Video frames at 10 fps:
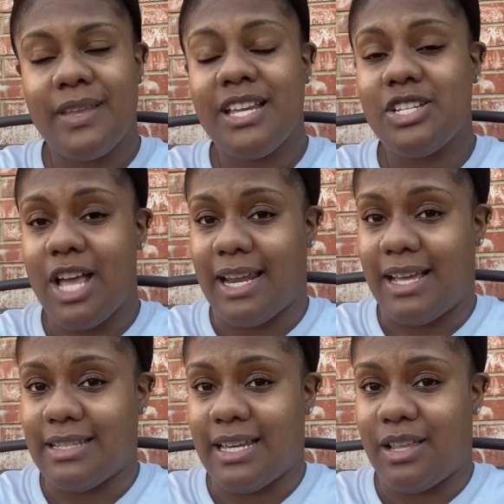shout out
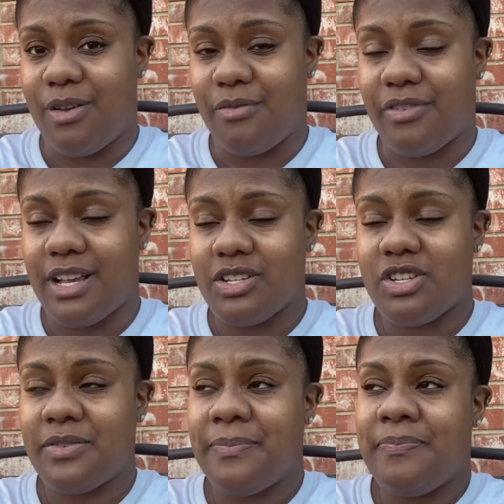to HelloFresh.
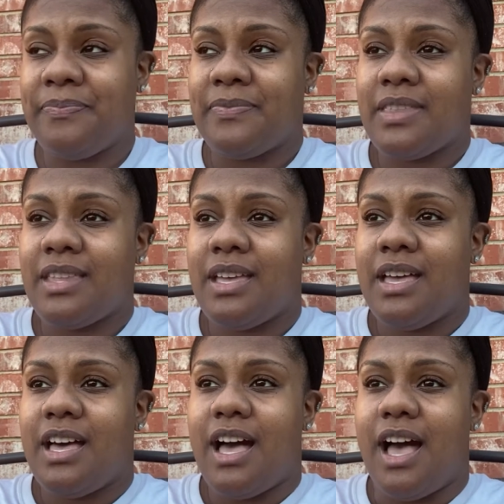
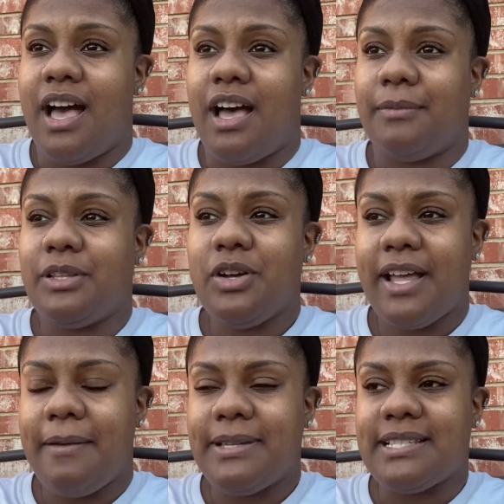The Lord
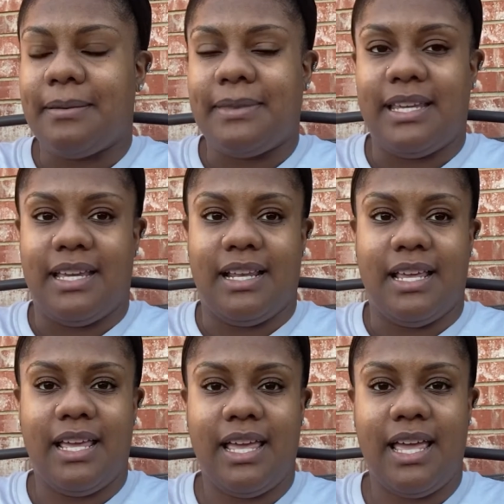gave me
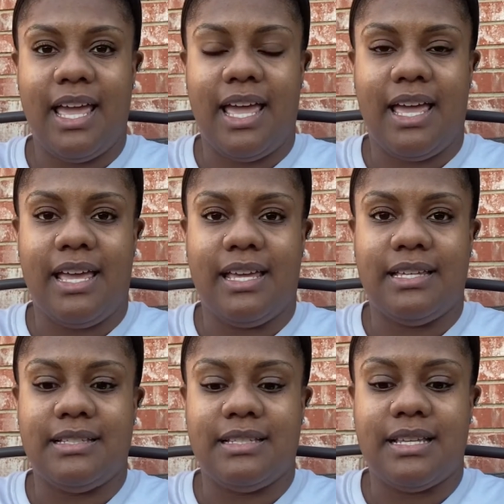something,
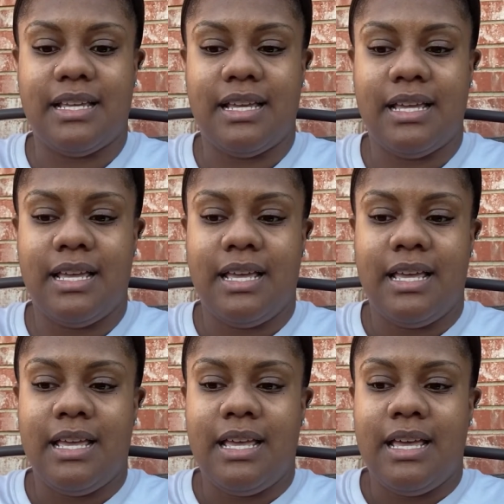and
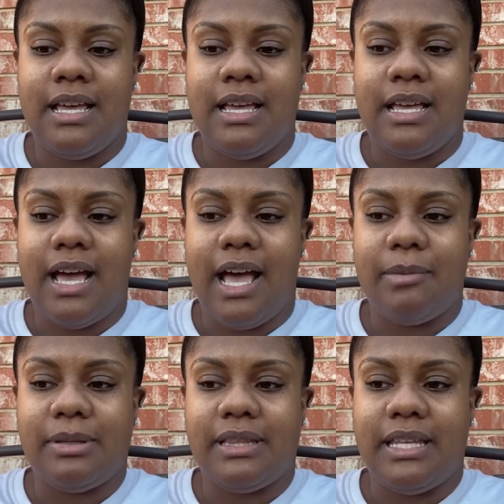I
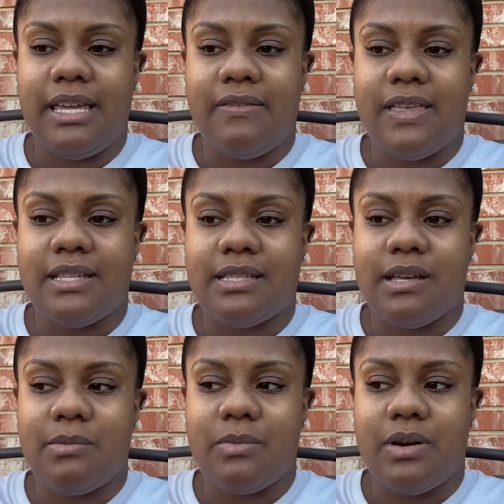believe that
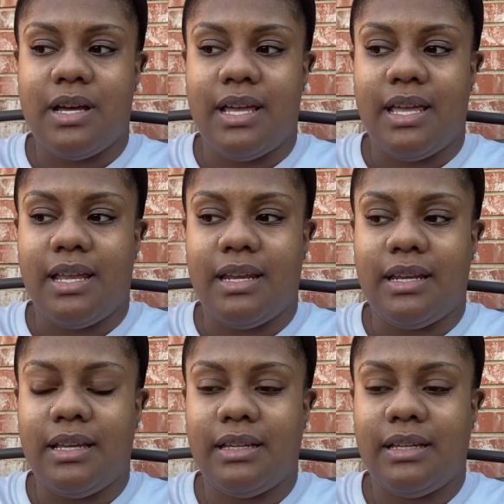someone